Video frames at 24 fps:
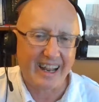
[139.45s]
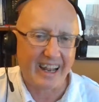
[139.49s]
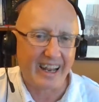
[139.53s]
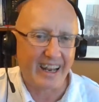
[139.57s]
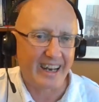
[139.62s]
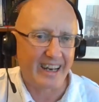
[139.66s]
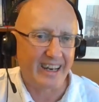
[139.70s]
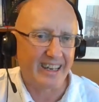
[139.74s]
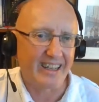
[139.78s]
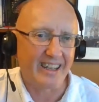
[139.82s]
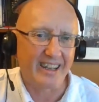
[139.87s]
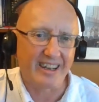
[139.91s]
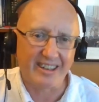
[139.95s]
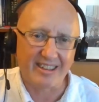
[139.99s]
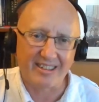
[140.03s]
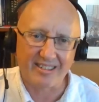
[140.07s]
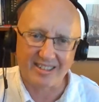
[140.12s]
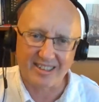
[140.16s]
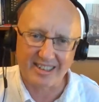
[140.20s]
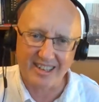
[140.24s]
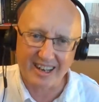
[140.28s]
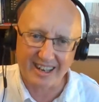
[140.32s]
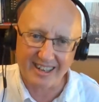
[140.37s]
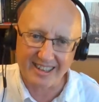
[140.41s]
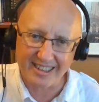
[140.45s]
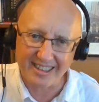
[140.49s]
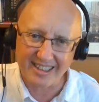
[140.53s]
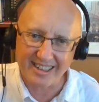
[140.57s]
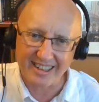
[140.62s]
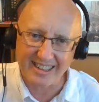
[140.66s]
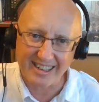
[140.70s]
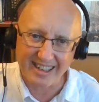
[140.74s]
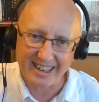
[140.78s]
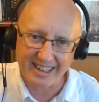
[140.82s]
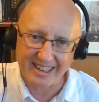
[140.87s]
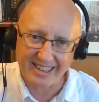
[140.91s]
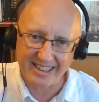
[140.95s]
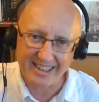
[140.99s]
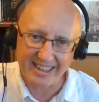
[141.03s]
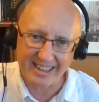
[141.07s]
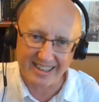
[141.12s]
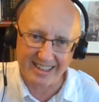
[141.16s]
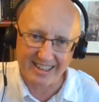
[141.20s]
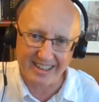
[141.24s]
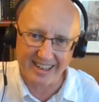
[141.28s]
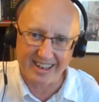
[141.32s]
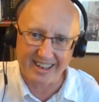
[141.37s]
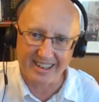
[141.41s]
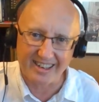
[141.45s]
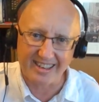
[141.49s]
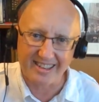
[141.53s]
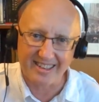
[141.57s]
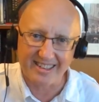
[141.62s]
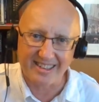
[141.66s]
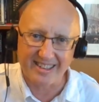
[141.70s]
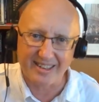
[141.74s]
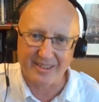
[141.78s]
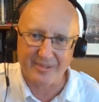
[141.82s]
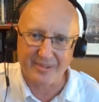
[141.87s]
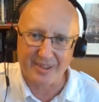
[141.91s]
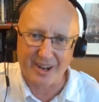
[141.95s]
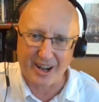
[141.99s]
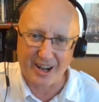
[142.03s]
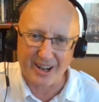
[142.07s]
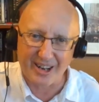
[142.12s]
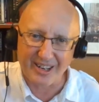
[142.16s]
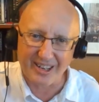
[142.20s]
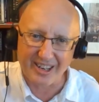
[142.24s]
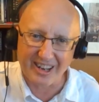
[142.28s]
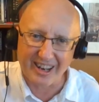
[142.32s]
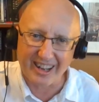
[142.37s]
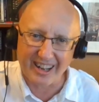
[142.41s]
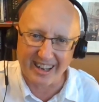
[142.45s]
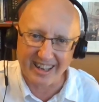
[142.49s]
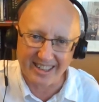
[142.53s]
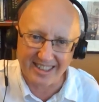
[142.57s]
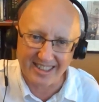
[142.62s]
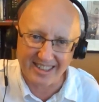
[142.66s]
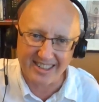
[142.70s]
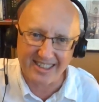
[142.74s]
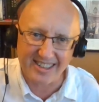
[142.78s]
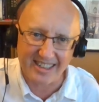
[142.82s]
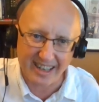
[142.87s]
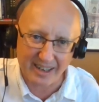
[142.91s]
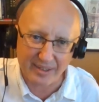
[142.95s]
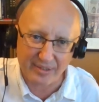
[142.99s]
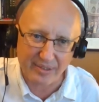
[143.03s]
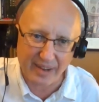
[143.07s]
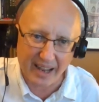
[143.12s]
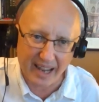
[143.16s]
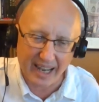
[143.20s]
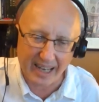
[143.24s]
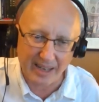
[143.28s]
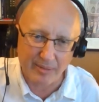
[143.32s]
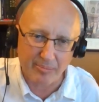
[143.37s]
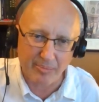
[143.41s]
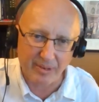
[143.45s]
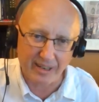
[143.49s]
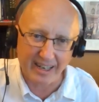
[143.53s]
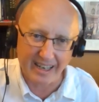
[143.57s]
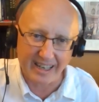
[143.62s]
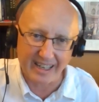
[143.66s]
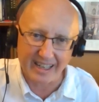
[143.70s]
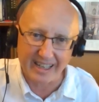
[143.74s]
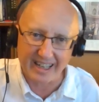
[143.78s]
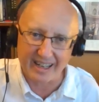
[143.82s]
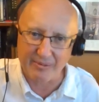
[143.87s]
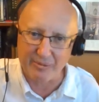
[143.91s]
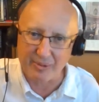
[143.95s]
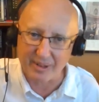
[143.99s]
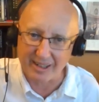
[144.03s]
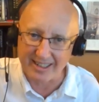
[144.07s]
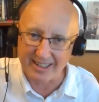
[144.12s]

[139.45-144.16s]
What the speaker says: and that there's tons and tons and tons of online stuff happening that